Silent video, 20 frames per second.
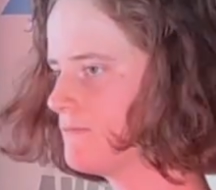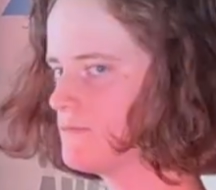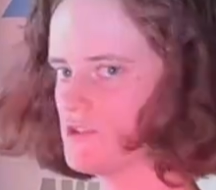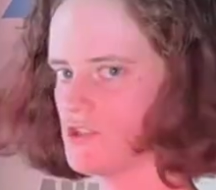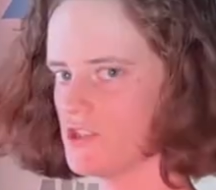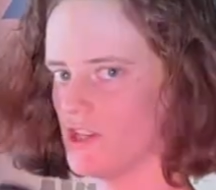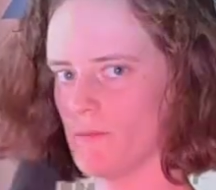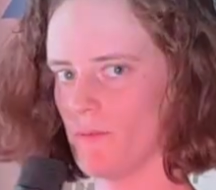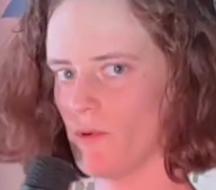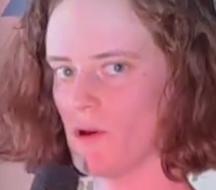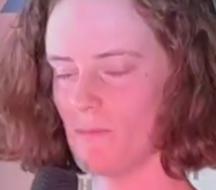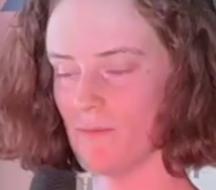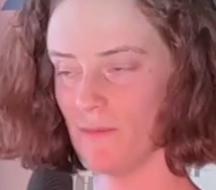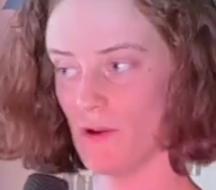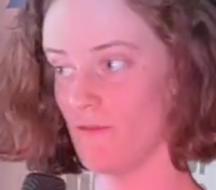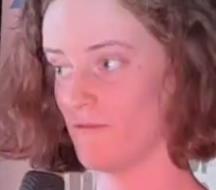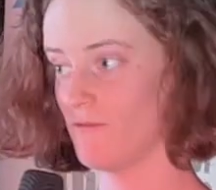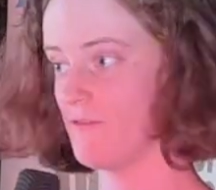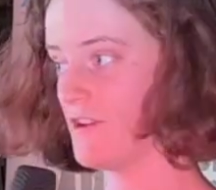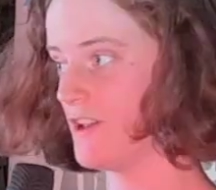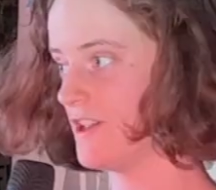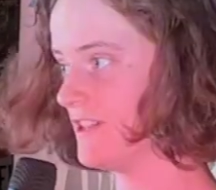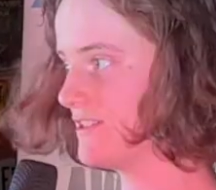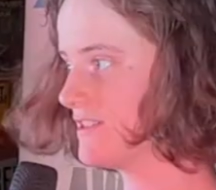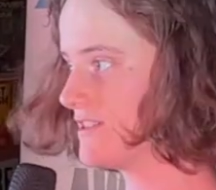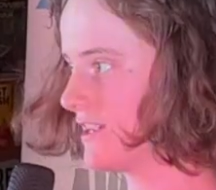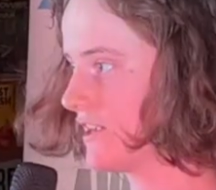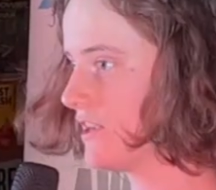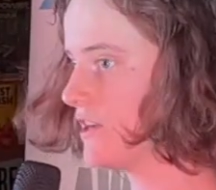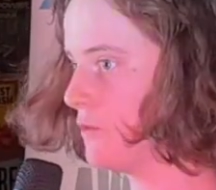Should have put me on
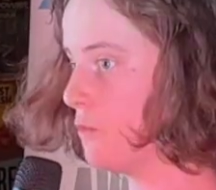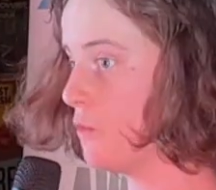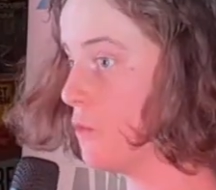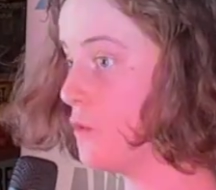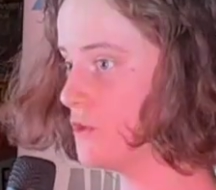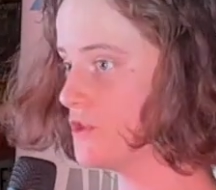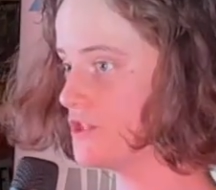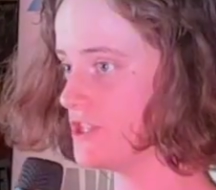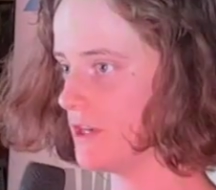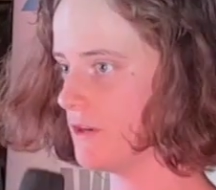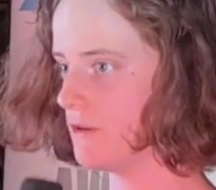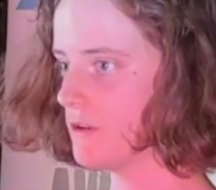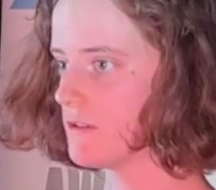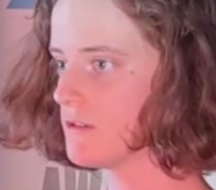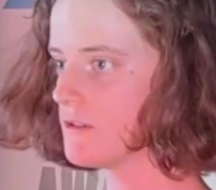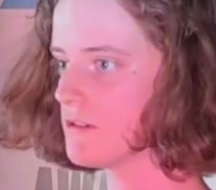first. I could have warned you.